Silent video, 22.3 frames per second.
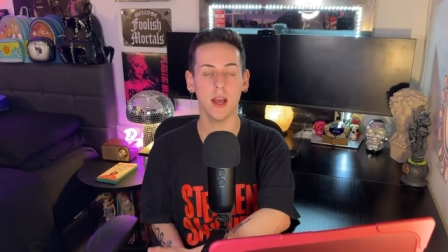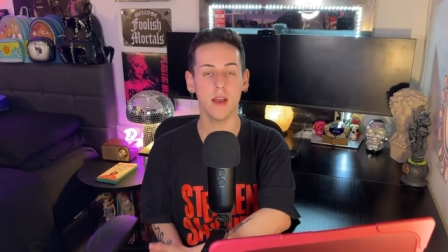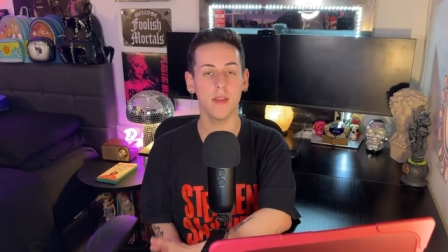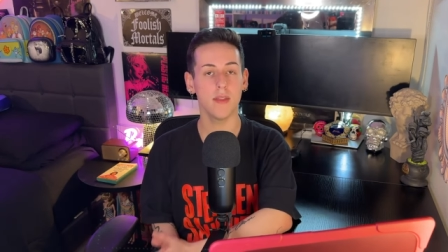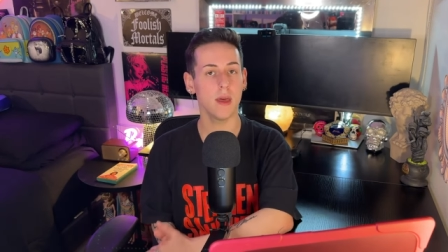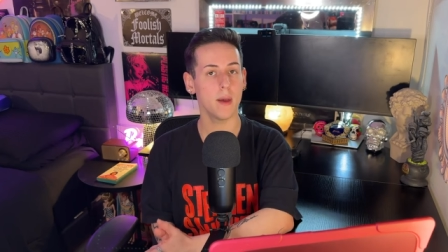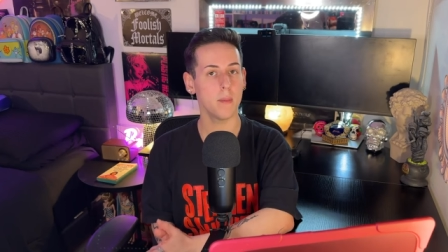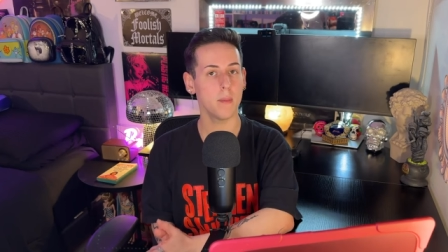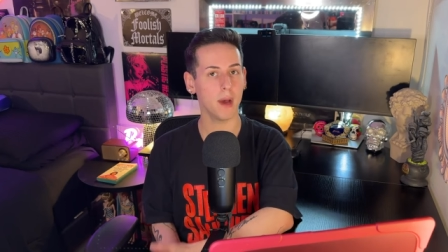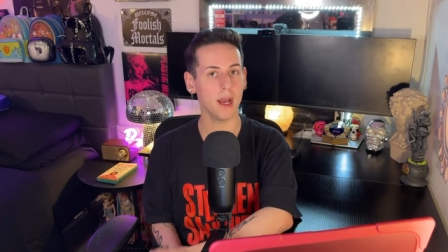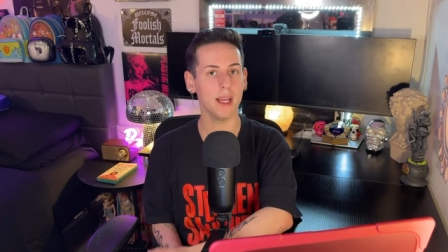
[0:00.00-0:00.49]

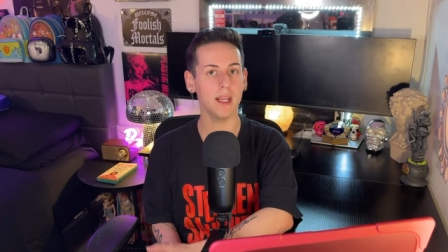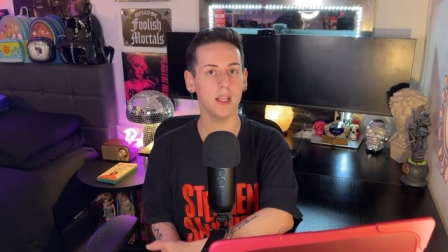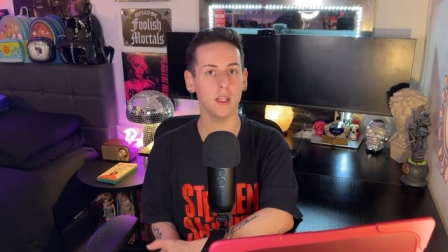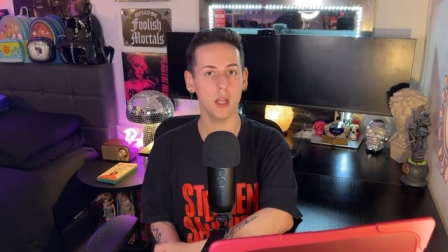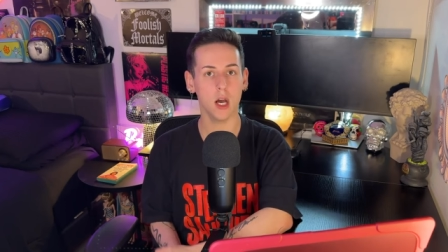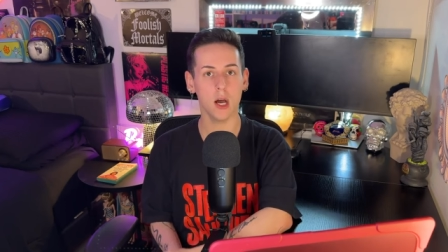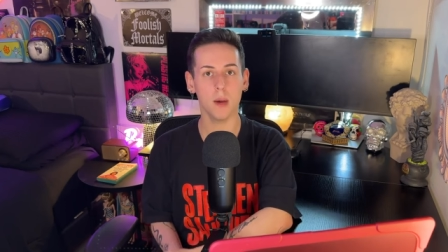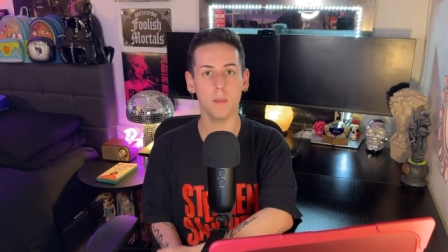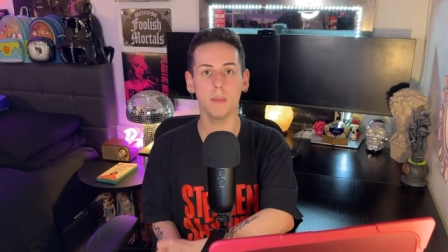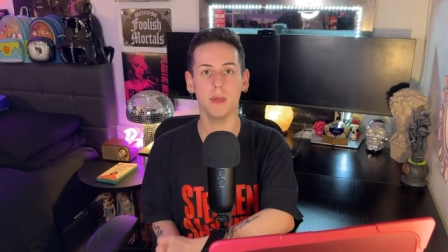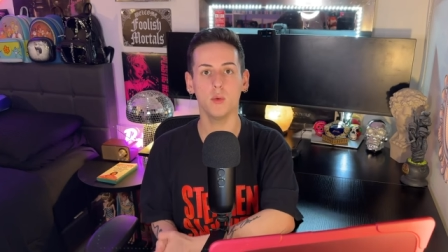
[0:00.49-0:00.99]
that might
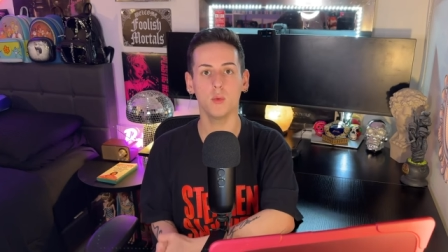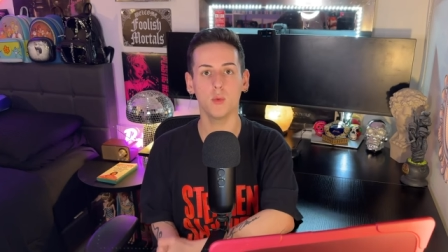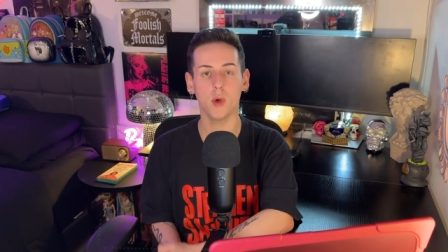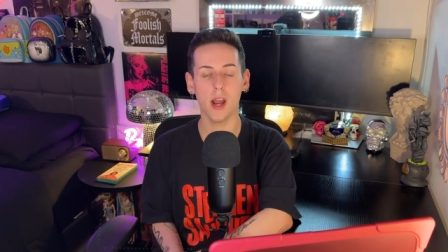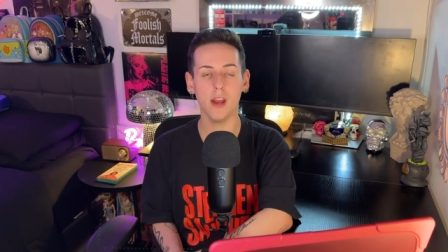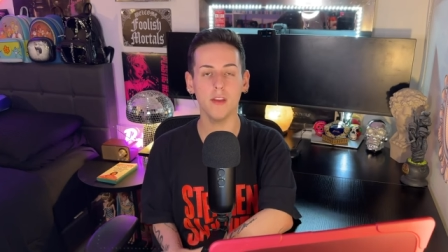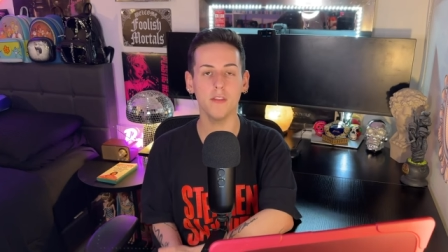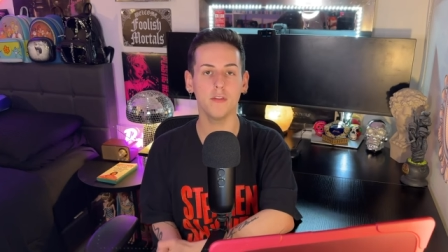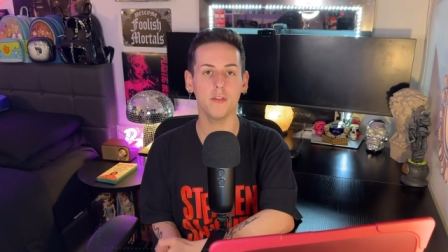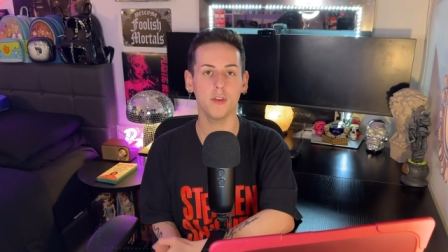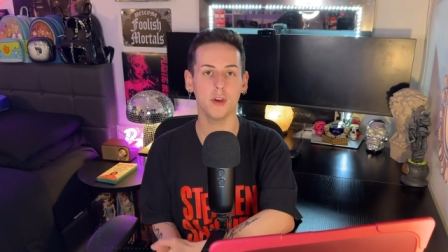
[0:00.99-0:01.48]
not be
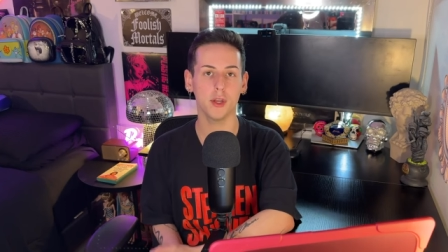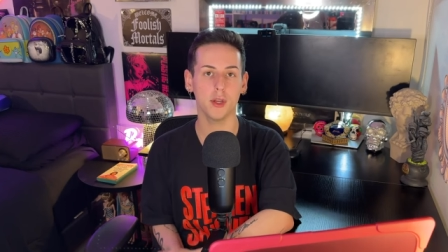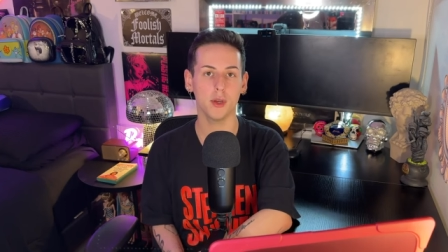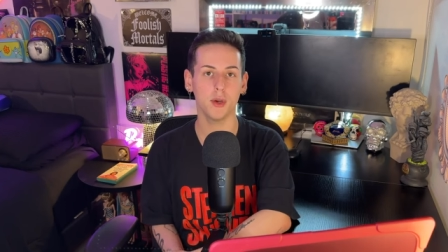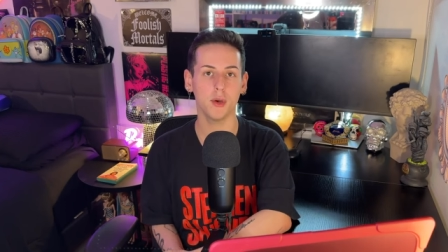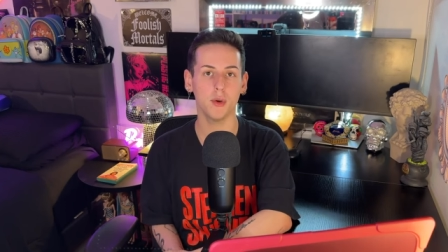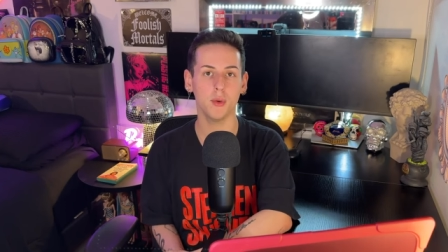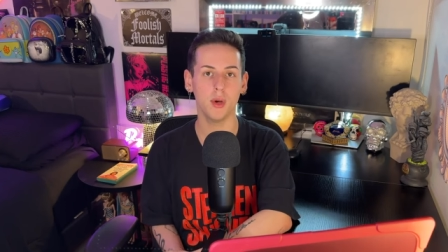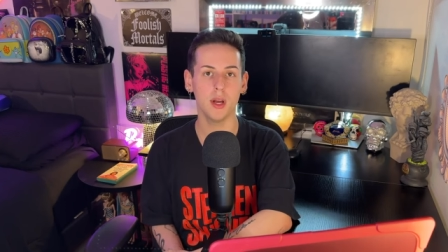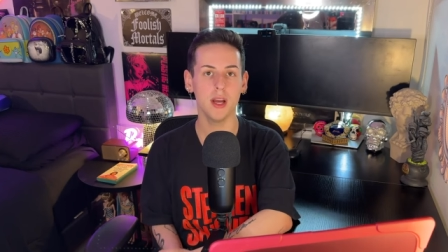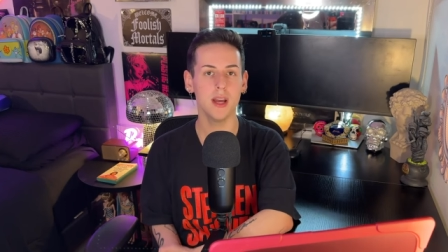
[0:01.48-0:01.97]
right for
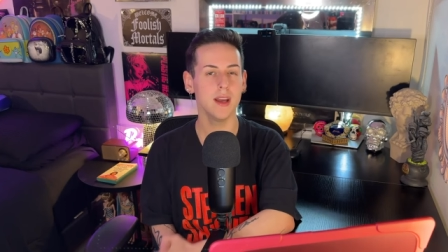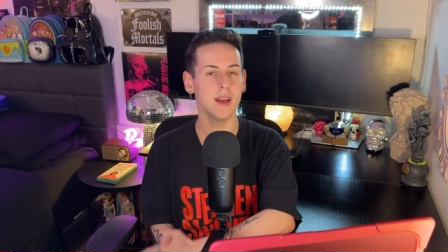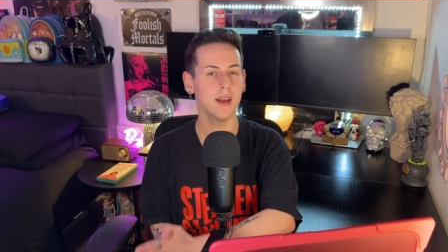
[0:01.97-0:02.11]
you,